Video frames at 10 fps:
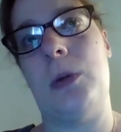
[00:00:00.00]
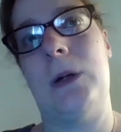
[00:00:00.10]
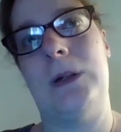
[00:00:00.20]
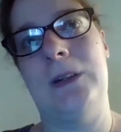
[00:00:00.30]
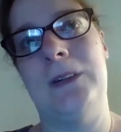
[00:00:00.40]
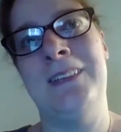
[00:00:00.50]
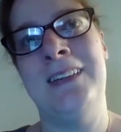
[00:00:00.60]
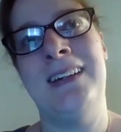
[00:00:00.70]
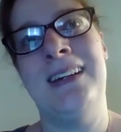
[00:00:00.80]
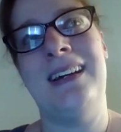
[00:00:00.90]
were
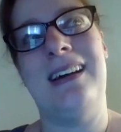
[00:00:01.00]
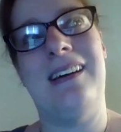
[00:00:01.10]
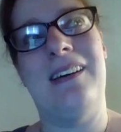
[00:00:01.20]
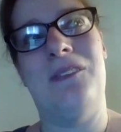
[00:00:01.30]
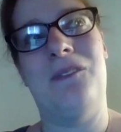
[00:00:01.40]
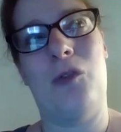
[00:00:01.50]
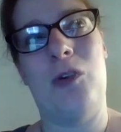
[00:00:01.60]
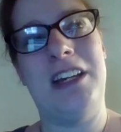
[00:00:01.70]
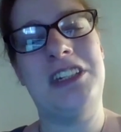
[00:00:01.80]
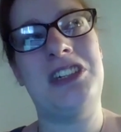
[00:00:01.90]
um,
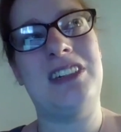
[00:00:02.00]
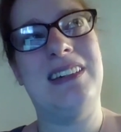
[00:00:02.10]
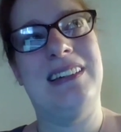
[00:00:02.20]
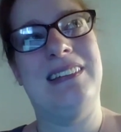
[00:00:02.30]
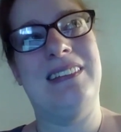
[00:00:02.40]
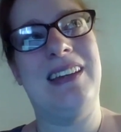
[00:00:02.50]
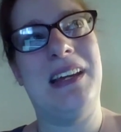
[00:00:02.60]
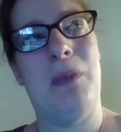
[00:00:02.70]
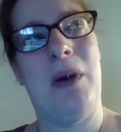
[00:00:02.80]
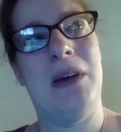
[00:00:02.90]
rich in
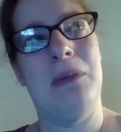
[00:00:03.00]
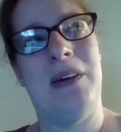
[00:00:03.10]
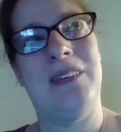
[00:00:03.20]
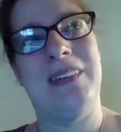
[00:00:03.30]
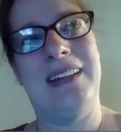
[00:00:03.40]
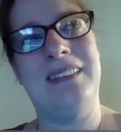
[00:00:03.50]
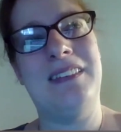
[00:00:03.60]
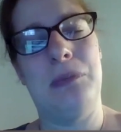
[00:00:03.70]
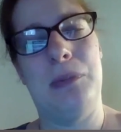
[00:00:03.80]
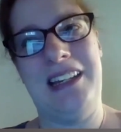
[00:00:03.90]
in my ability
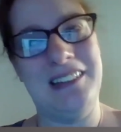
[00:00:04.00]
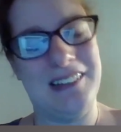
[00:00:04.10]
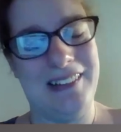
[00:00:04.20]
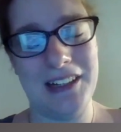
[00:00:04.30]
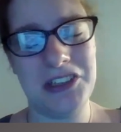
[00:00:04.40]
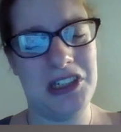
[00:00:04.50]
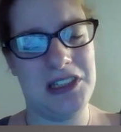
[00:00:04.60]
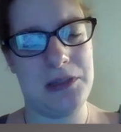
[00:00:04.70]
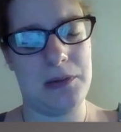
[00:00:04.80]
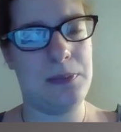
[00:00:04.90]
to make
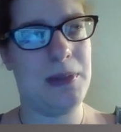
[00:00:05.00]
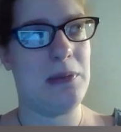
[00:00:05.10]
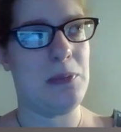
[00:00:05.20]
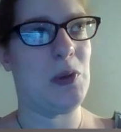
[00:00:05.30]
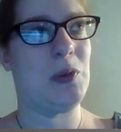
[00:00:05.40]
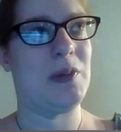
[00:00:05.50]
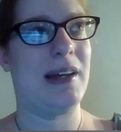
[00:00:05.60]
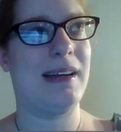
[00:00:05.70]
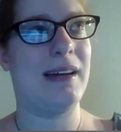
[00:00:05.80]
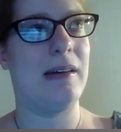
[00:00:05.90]
connections with people.
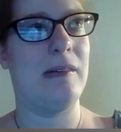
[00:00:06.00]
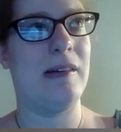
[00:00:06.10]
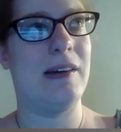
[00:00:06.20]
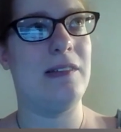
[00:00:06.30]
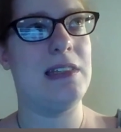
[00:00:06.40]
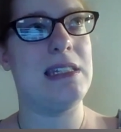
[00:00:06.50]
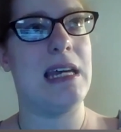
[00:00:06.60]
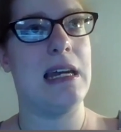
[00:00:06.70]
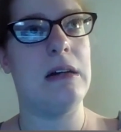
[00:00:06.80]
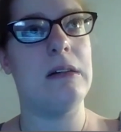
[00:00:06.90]
Like I, I would
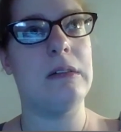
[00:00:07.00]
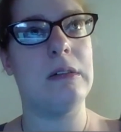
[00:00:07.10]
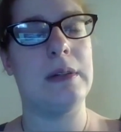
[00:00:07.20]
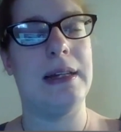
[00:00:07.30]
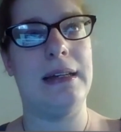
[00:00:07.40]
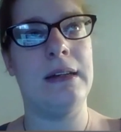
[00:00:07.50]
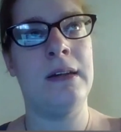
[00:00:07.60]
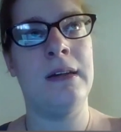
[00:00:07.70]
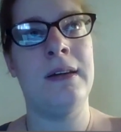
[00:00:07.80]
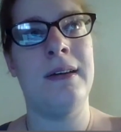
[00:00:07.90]
say, oh, like,
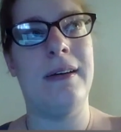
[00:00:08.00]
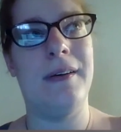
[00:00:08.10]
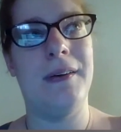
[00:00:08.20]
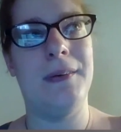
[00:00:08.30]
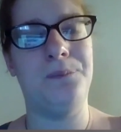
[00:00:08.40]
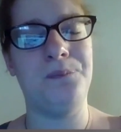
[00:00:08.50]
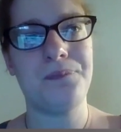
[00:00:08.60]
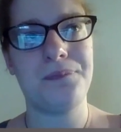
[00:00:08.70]
um,